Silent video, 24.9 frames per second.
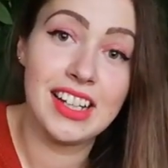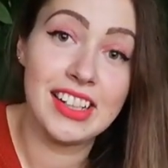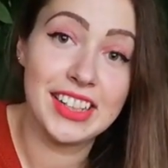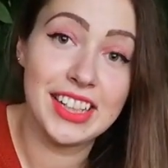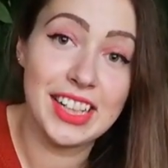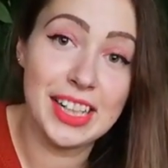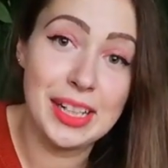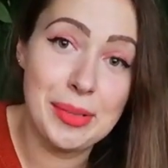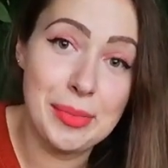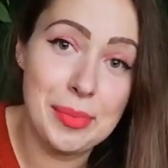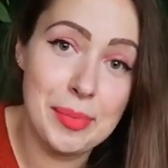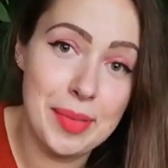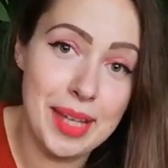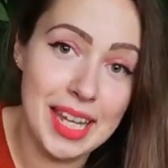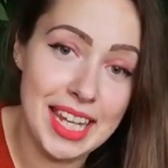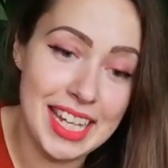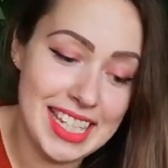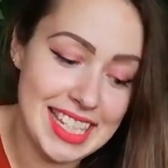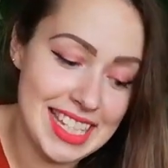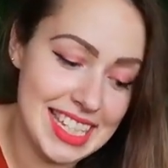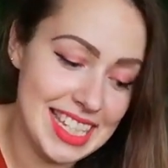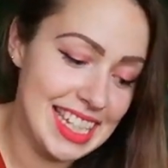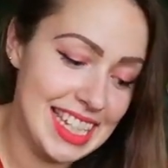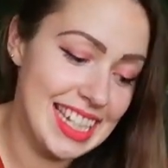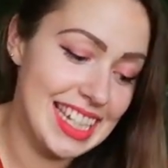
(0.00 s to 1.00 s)
are
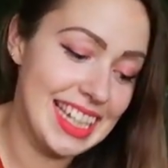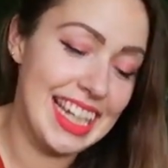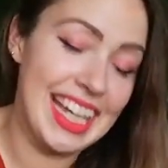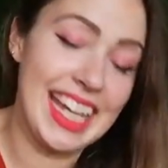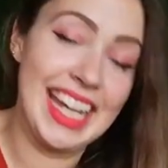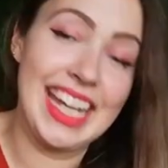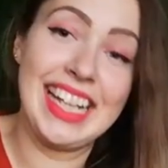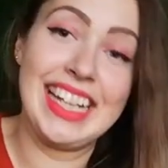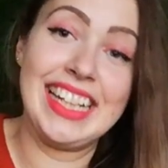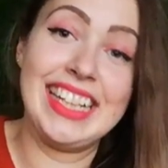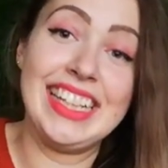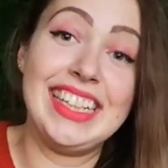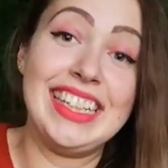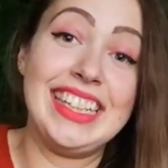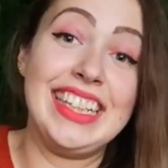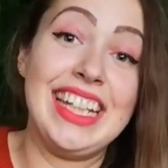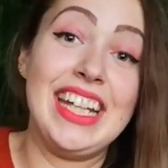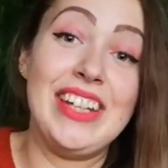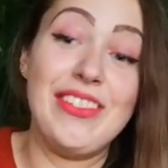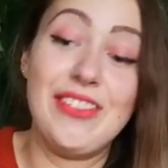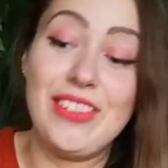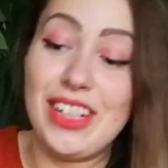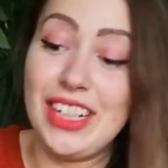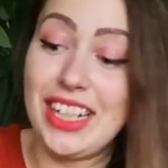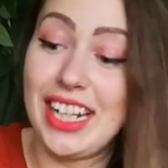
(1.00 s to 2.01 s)
amazing, and
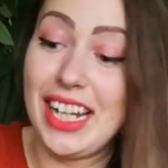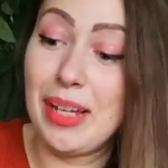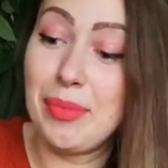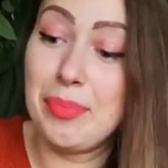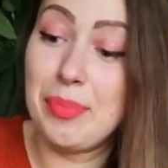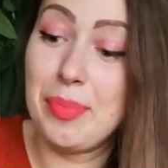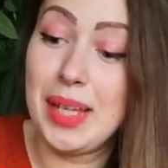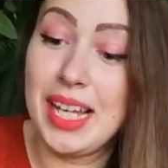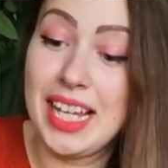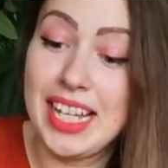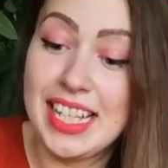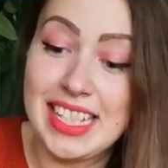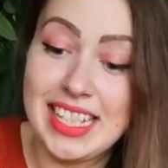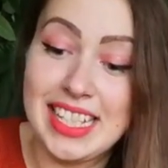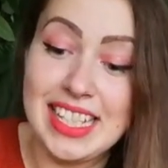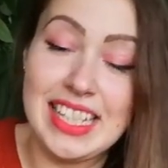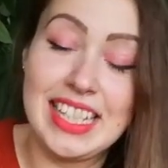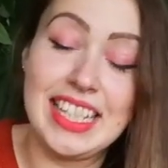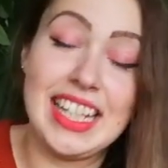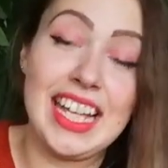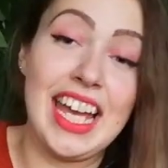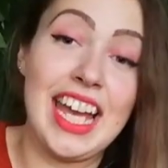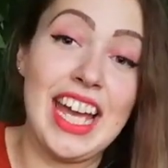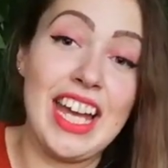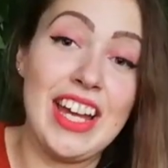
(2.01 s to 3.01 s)
they were
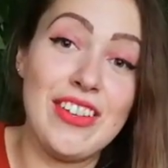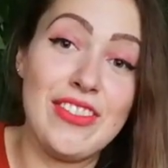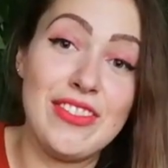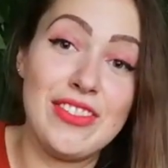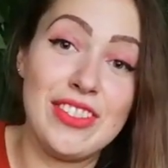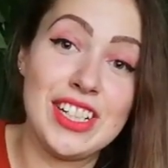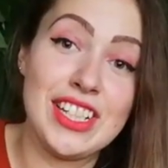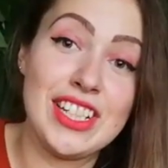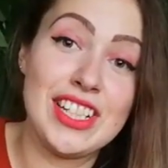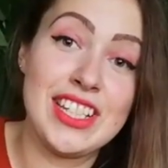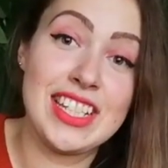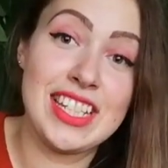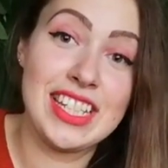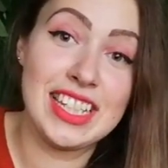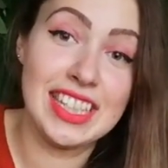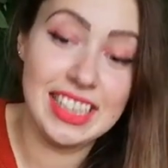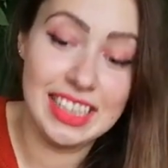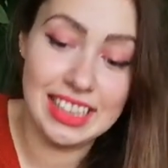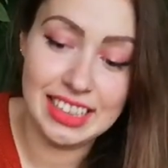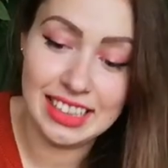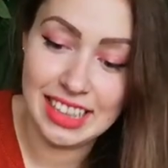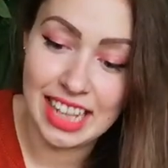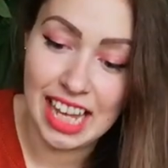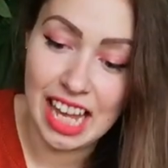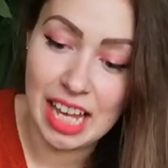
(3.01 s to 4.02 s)
amazing every
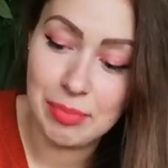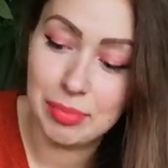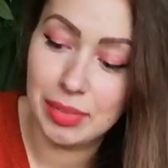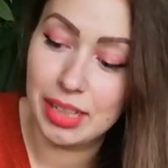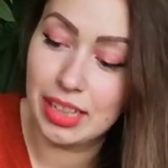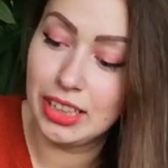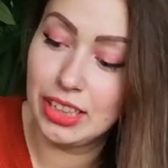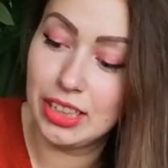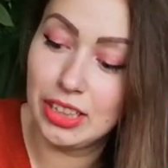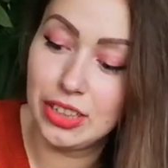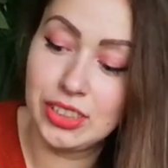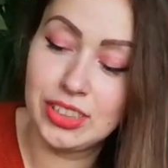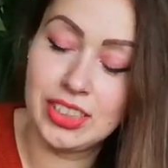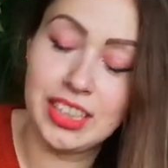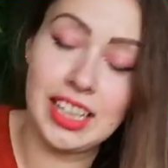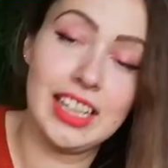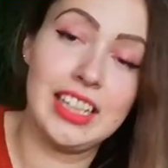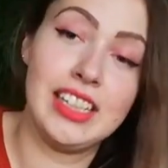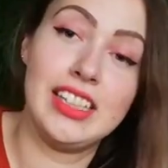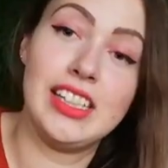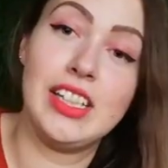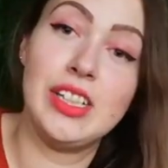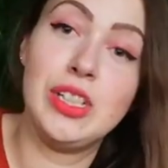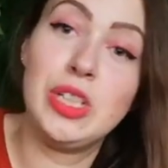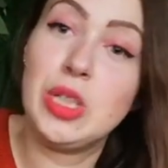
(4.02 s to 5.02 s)
single time I looked
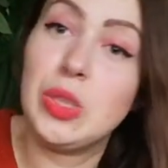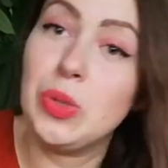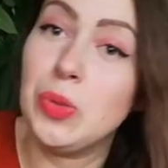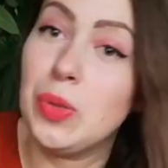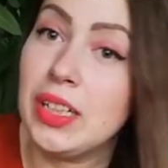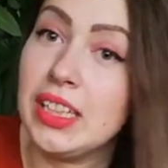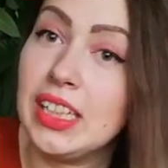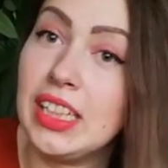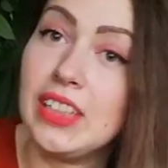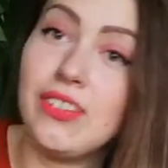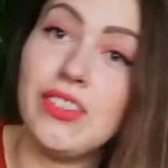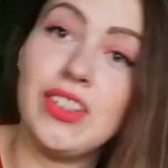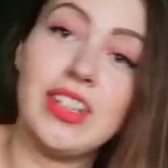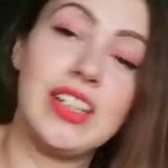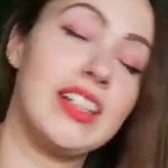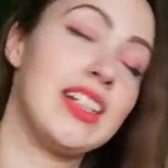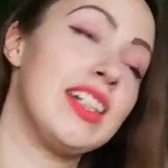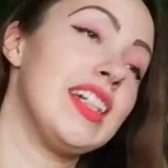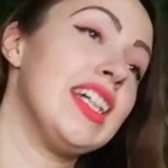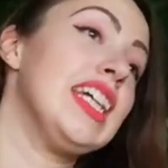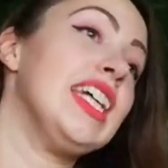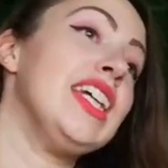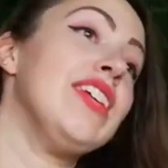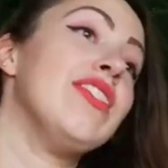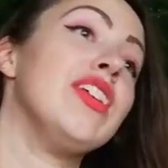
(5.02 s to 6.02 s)
at the new one. It
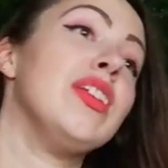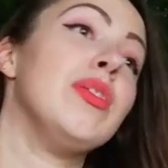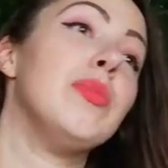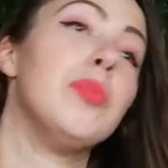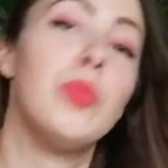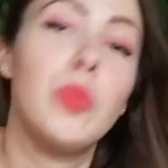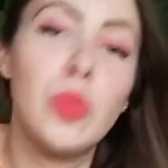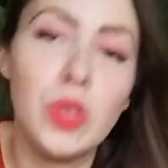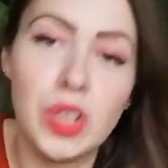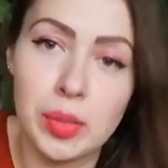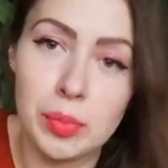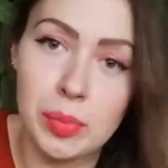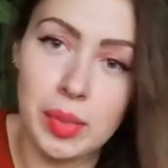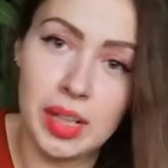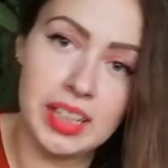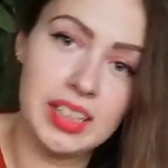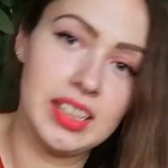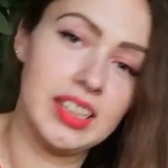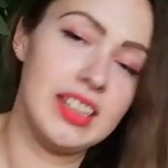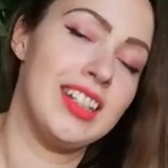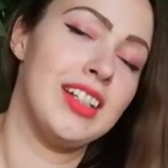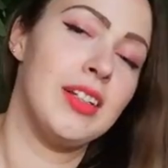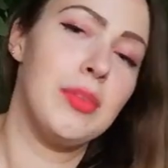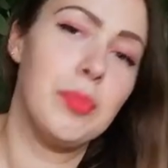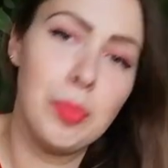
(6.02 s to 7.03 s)
were even more
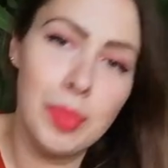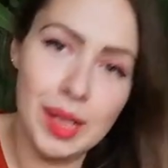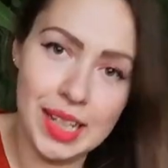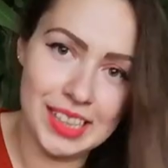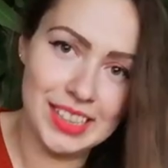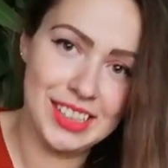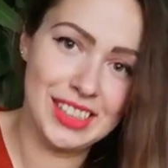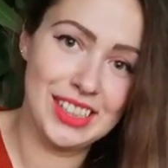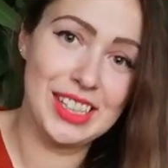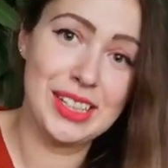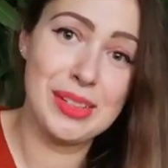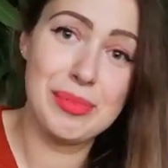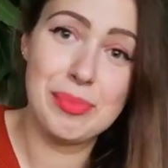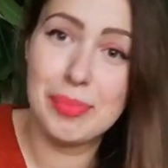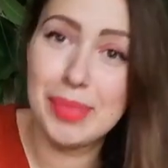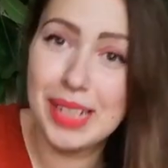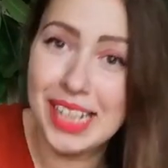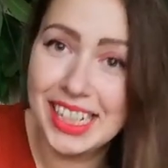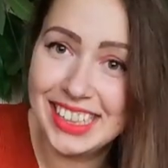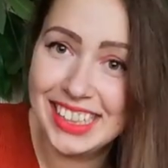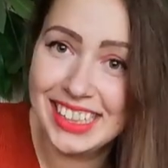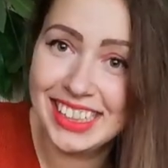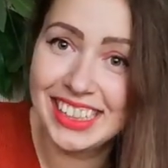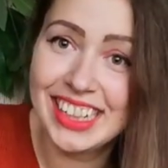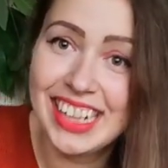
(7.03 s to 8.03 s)
better and better and
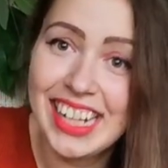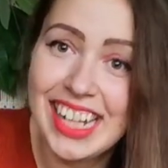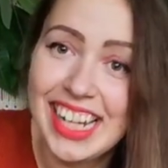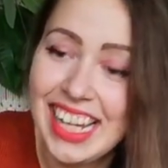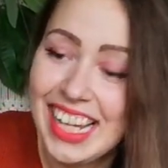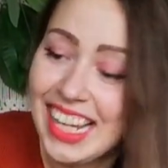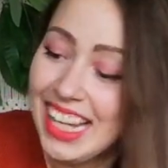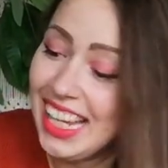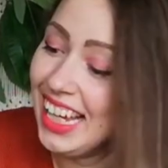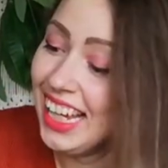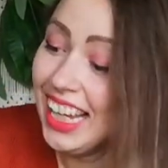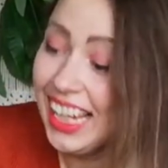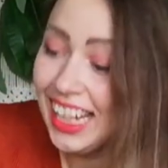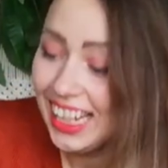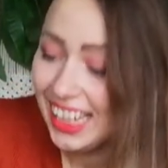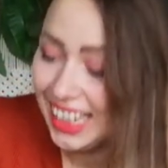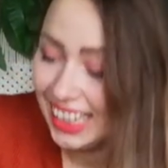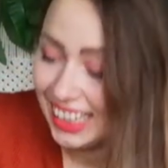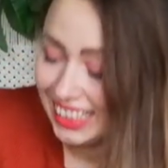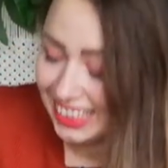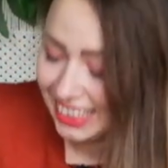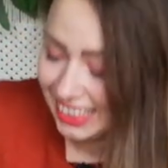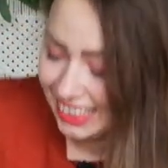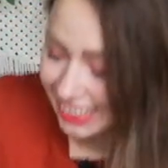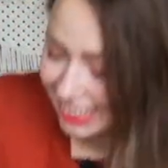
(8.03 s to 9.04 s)
better.
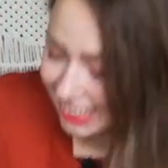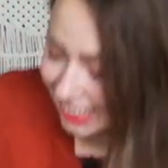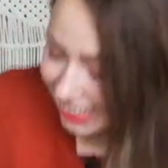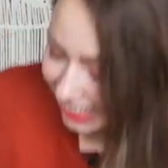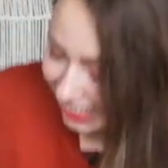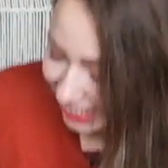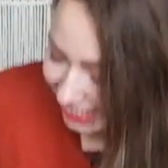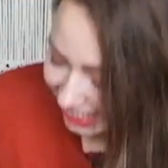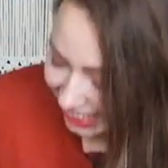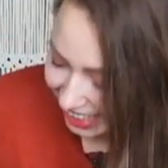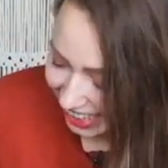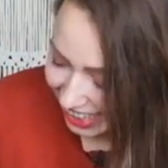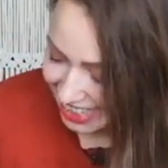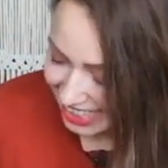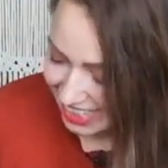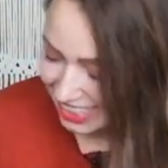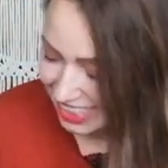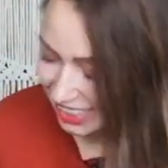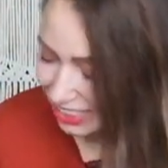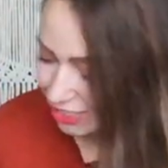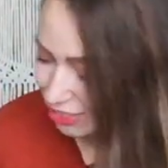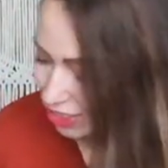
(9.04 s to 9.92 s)
And guys, the